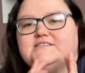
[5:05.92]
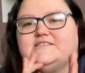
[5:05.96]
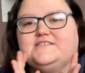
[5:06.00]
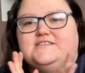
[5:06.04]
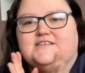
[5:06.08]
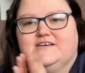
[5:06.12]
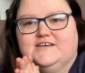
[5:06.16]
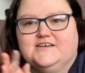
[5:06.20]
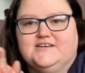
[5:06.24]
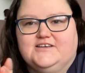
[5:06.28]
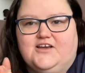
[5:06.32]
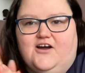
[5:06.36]

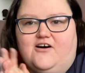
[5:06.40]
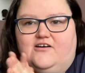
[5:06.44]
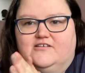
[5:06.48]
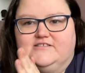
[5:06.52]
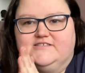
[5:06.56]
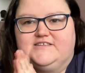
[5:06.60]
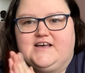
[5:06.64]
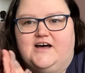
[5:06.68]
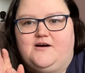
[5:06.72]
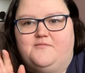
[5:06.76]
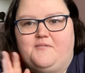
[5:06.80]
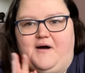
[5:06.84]
the yarns
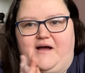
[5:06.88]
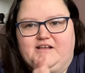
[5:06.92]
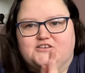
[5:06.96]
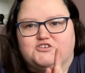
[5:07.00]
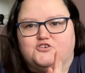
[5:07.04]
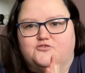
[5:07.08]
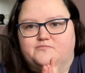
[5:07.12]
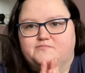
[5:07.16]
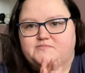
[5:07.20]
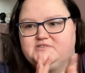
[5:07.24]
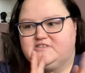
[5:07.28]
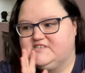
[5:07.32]
that'll match
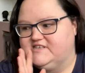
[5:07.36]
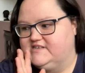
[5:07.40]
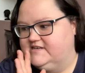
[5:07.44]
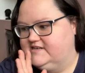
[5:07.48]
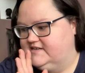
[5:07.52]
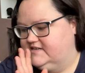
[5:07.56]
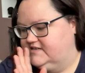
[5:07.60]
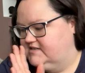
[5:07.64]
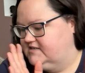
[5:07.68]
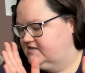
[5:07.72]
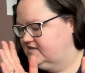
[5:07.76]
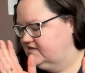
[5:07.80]
up
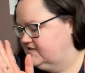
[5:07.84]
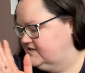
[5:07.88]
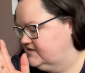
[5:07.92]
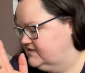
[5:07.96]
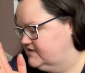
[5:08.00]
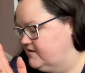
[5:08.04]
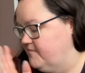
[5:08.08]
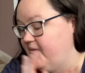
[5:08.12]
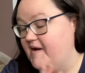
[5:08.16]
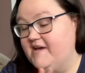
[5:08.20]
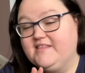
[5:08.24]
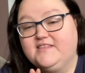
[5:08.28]
to
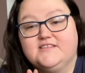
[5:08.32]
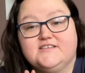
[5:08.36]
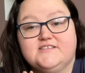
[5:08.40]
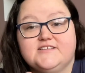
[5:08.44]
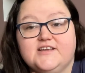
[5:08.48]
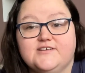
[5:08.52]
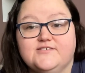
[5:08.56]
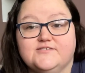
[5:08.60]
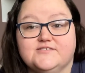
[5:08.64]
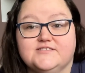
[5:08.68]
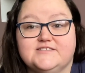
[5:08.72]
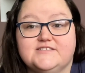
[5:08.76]
the
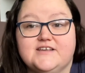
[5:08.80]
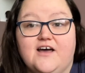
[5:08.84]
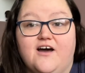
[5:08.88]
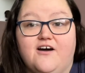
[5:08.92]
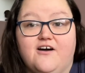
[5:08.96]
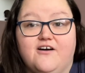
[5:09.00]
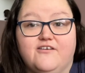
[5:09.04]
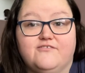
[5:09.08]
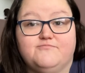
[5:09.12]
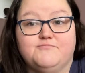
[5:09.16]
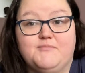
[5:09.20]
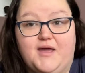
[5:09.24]
birthstones
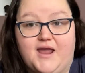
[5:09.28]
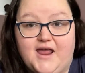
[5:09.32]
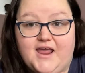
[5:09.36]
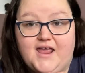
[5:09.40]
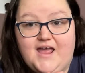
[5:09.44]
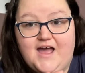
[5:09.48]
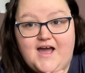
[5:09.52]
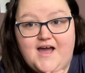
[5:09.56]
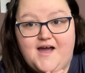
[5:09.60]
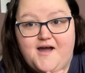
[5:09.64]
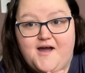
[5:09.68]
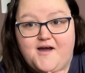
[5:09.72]
of me
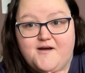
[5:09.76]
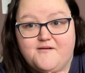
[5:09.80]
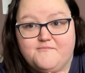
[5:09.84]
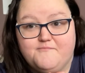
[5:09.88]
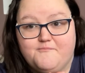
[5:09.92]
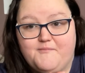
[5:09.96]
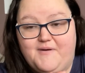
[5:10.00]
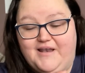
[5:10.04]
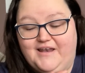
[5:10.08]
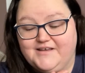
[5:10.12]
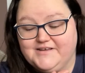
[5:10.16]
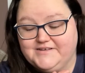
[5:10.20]
and
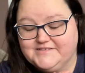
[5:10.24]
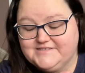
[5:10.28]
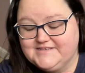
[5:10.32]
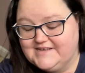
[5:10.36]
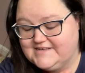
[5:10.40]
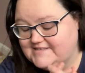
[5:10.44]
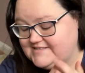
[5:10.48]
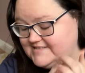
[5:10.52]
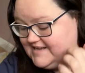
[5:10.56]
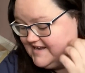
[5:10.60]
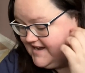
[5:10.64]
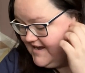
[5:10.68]
my little
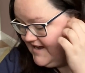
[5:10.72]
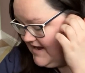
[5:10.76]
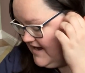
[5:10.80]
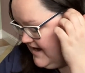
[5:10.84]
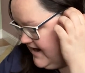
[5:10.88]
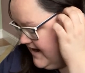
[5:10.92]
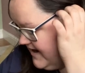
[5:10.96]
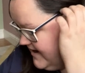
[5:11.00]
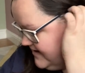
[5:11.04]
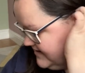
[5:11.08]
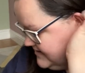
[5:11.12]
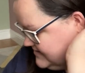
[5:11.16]
sister.
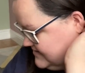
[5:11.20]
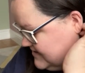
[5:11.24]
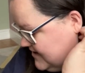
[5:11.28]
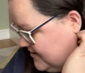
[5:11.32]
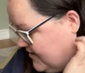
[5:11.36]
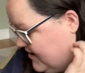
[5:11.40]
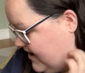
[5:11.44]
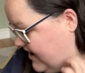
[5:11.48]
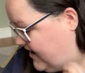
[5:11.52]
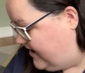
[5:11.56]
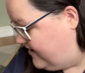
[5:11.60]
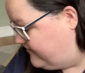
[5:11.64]
So
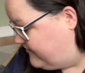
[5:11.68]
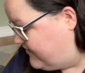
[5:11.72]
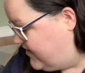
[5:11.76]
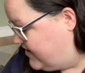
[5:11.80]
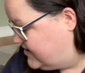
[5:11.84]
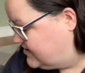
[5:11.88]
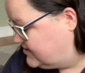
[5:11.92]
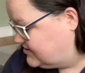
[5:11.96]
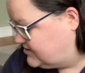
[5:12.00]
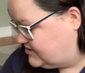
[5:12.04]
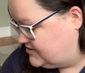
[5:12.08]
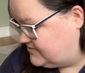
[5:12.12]
I've
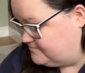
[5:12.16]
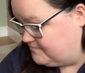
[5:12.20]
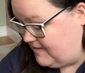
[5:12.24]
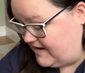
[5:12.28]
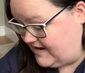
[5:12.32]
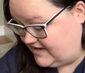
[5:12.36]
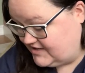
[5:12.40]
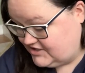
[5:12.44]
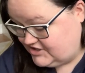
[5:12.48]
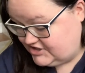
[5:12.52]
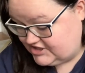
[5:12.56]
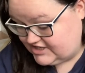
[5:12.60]

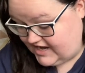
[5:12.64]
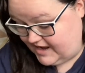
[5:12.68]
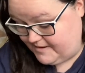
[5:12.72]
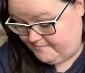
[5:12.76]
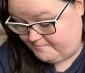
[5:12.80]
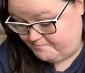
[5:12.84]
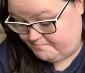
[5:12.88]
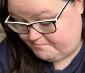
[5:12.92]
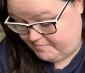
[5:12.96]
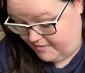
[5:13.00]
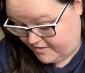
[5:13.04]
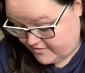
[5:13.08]
managed to
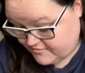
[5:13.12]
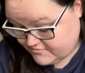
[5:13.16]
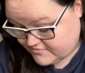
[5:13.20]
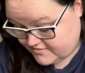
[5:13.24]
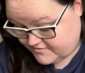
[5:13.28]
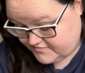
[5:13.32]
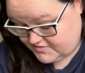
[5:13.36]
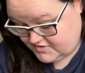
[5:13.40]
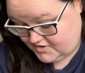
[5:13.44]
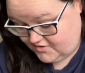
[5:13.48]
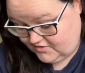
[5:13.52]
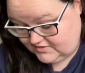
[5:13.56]
get both
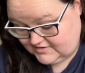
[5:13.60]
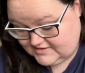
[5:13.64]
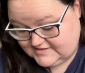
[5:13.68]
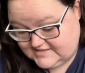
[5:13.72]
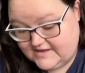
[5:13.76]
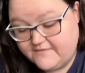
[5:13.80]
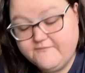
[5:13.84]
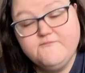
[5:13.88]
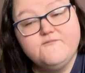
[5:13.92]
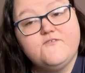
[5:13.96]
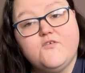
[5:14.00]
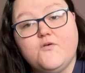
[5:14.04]
of the colours
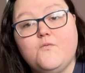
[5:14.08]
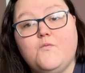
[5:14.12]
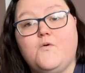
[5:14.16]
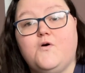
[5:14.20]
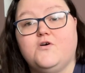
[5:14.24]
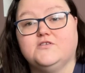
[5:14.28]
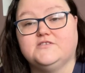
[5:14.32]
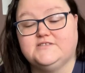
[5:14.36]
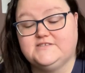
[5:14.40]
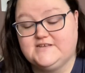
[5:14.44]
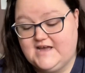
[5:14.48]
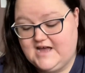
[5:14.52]
in for
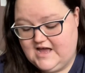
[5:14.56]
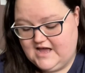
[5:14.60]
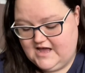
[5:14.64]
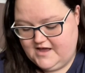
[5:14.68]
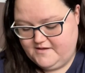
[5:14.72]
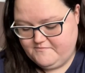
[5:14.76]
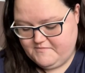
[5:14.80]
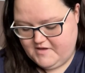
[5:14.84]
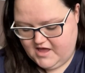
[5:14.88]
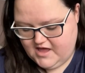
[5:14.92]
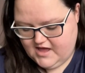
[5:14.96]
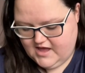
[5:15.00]
one
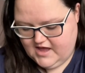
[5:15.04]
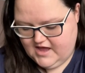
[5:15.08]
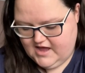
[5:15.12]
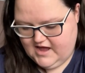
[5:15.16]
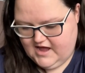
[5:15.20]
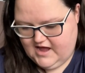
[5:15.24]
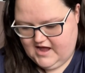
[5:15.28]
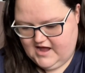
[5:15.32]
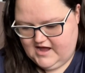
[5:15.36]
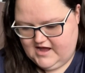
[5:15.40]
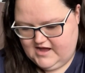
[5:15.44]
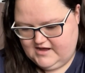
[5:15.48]
time.
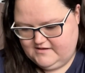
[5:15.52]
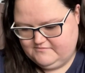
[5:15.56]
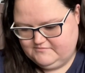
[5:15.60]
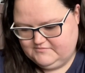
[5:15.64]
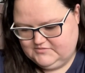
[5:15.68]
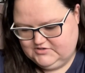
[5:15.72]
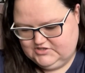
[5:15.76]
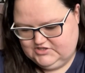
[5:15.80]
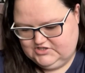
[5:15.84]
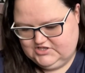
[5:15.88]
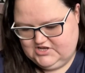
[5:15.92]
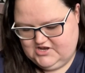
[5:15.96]

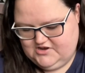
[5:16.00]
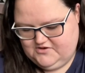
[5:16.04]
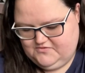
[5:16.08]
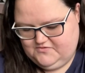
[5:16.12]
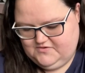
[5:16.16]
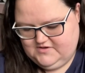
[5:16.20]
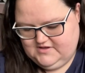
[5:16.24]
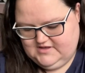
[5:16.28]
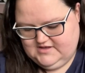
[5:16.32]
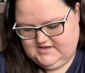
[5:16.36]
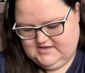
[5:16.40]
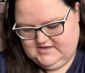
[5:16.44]
So
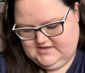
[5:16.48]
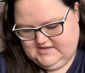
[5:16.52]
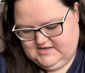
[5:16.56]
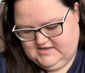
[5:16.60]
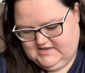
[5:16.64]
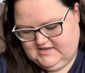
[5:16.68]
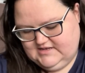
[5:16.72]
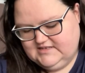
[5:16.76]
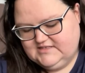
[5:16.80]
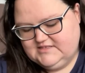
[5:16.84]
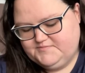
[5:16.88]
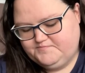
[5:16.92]

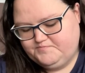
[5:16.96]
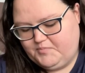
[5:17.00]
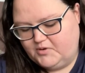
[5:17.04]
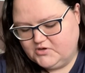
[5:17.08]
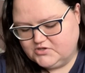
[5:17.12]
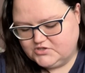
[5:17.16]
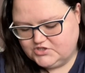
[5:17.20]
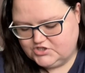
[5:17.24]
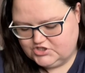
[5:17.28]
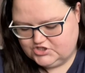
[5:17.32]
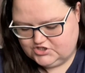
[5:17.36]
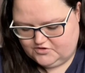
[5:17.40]
it's
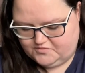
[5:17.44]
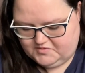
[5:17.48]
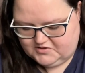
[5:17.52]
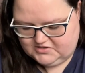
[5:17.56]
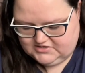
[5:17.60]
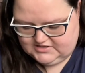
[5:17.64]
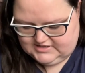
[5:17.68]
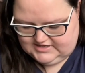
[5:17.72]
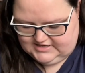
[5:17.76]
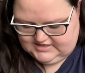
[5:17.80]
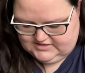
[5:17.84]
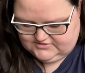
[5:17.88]
bunched up on
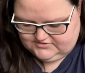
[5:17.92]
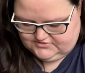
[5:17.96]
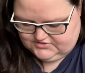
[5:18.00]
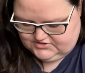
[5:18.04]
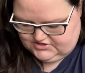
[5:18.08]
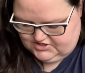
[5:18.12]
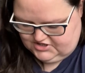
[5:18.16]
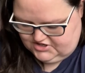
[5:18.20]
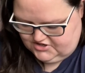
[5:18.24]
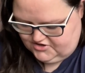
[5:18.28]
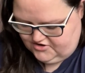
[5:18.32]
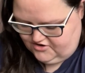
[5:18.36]
the needle, so
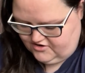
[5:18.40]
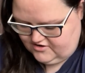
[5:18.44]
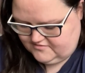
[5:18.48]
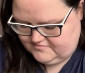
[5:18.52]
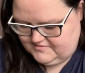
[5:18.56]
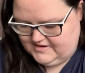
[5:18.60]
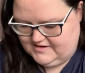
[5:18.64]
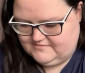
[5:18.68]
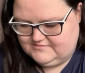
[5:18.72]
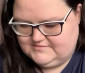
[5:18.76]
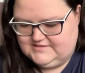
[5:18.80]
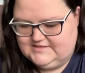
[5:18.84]
you're not going to
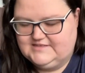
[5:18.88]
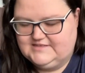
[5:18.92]
be able to